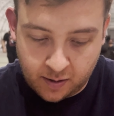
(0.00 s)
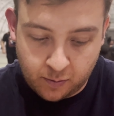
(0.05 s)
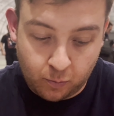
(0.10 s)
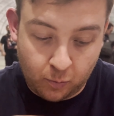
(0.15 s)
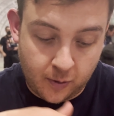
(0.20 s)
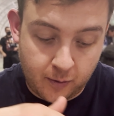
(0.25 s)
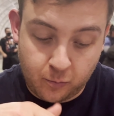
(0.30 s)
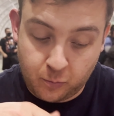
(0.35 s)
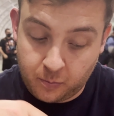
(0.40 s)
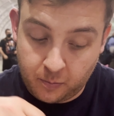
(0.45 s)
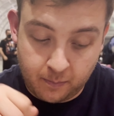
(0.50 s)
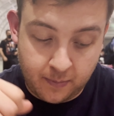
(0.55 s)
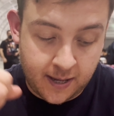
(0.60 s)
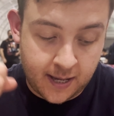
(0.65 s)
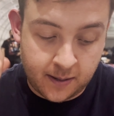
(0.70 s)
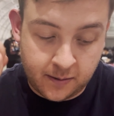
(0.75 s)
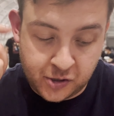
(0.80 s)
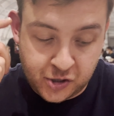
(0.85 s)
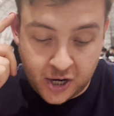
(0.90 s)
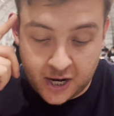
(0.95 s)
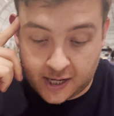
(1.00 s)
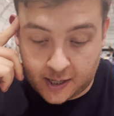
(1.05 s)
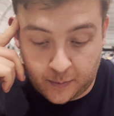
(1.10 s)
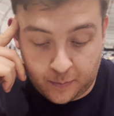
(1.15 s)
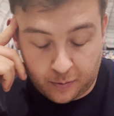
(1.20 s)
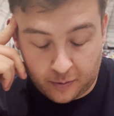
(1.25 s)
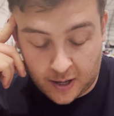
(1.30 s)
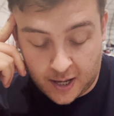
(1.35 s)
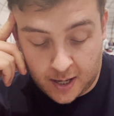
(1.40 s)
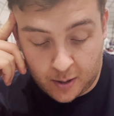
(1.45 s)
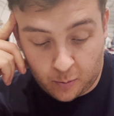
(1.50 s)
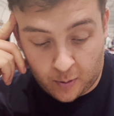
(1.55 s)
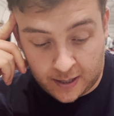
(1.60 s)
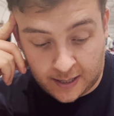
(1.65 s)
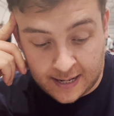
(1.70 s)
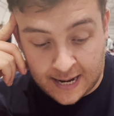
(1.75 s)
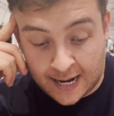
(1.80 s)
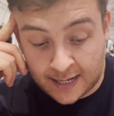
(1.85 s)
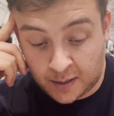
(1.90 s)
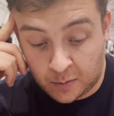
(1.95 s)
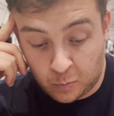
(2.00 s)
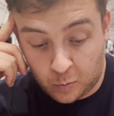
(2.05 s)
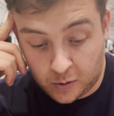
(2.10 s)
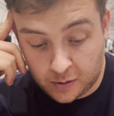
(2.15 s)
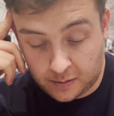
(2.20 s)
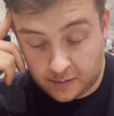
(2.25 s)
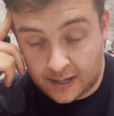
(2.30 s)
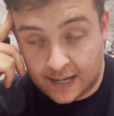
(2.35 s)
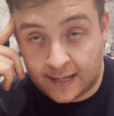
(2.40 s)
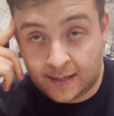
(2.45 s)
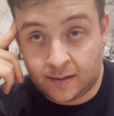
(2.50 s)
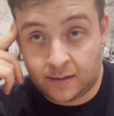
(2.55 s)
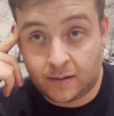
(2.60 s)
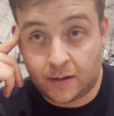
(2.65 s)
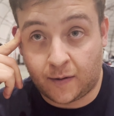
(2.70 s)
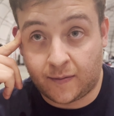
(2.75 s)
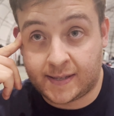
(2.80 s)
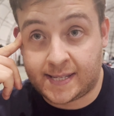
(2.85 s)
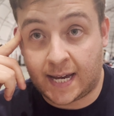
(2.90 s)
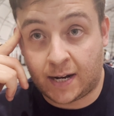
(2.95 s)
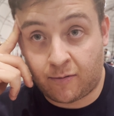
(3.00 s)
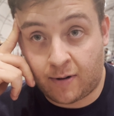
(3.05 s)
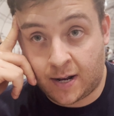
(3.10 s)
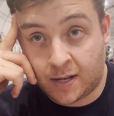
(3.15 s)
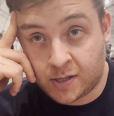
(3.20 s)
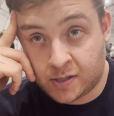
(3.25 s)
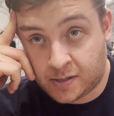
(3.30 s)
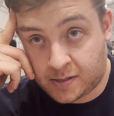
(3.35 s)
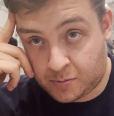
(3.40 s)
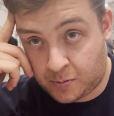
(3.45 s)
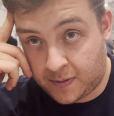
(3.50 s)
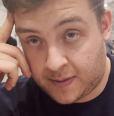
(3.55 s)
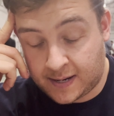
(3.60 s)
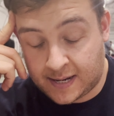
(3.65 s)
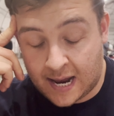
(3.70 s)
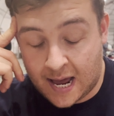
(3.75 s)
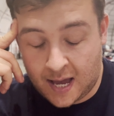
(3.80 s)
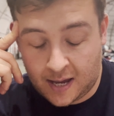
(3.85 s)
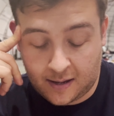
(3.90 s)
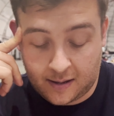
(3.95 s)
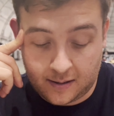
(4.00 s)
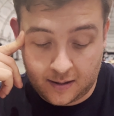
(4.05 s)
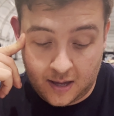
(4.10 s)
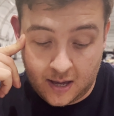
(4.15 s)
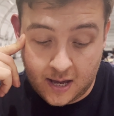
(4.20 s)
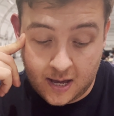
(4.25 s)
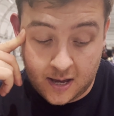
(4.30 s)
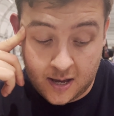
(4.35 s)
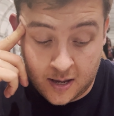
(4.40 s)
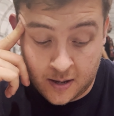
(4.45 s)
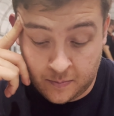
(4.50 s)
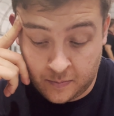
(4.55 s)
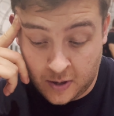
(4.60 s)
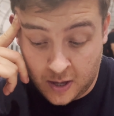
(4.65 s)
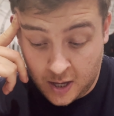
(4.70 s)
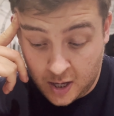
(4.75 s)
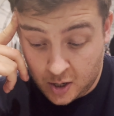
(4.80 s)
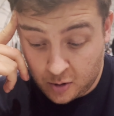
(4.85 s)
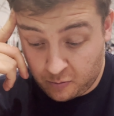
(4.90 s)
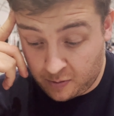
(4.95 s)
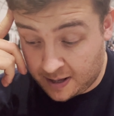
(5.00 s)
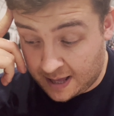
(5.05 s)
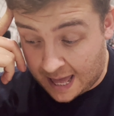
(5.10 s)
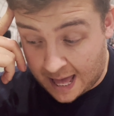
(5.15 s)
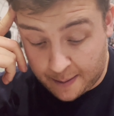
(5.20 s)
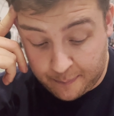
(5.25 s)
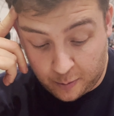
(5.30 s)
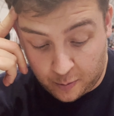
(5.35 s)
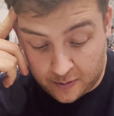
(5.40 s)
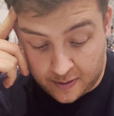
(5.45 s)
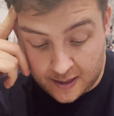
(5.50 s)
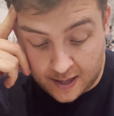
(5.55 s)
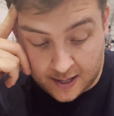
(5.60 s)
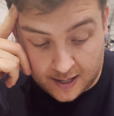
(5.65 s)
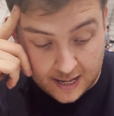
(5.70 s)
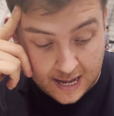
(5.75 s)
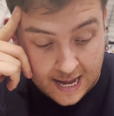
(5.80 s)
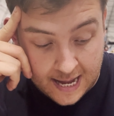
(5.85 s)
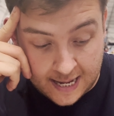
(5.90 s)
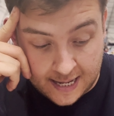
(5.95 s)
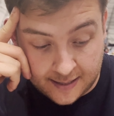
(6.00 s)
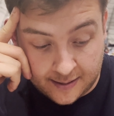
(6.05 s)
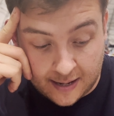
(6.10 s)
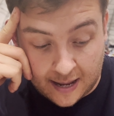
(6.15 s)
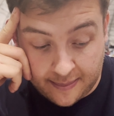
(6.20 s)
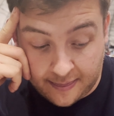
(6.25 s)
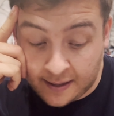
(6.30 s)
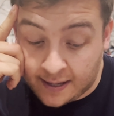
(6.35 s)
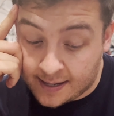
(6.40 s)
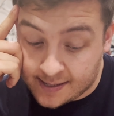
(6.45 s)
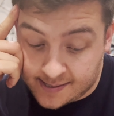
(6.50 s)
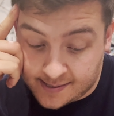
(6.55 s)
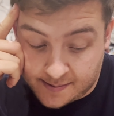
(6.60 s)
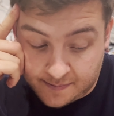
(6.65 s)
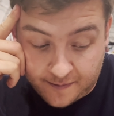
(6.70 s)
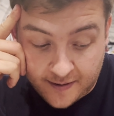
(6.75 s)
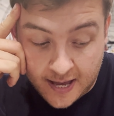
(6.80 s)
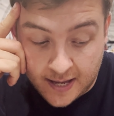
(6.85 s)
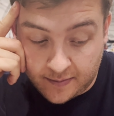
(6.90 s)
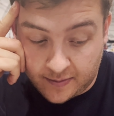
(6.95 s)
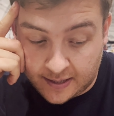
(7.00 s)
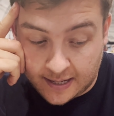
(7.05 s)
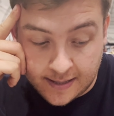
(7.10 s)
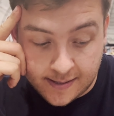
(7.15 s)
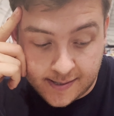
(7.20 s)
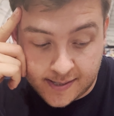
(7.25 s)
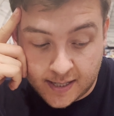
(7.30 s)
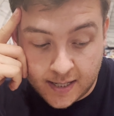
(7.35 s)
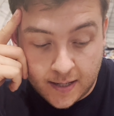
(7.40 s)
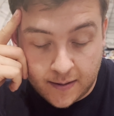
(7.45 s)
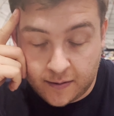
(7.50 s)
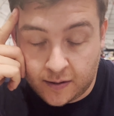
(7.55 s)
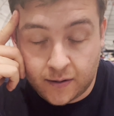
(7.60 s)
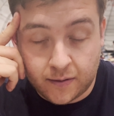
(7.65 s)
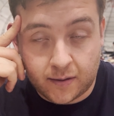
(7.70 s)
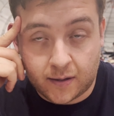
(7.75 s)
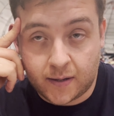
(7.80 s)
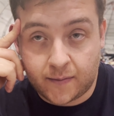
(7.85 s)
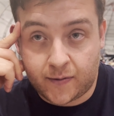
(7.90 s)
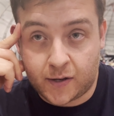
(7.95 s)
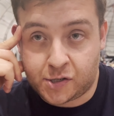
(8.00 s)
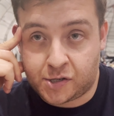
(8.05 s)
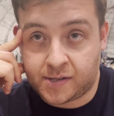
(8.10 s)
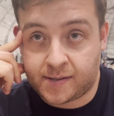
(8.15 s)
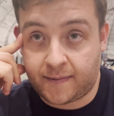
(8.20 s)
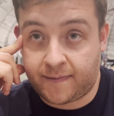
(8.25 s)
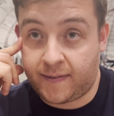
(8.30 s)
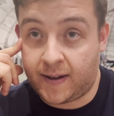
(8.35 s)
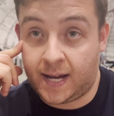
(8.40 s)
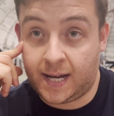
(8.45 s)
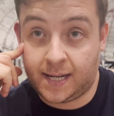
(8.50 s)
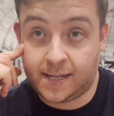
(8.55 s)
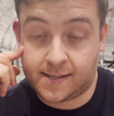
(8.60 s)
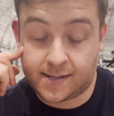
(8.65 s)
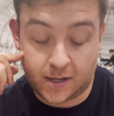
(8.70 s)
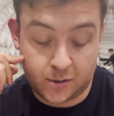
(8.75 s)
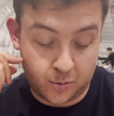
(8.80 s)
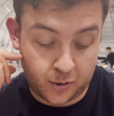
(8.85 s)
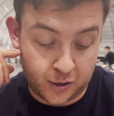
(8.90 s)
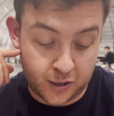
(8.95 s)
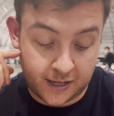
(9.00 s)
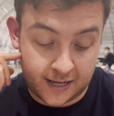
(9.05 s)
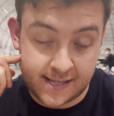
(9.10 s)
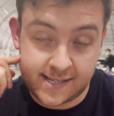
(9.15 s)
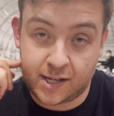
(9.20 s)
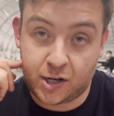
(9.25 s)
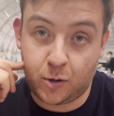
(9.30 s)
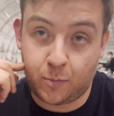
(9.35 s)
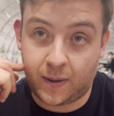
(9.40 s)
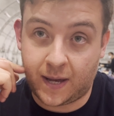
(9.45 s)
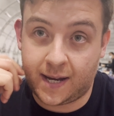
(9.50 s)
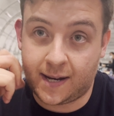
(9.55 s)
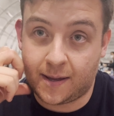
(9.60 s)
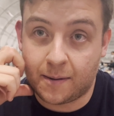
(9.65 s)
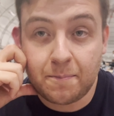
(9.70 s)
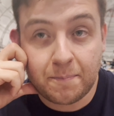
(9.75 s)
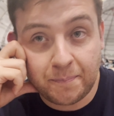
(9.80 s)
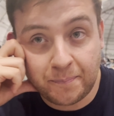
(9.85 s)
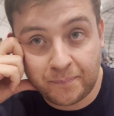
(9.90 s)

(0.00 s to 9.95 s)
And we, yeah. me and Jacob uh, went nine and one in over ten rounds with the deck. Um, really happy with it, and I think it's favoured into the other versions of Fai. So we're going to continue playing it.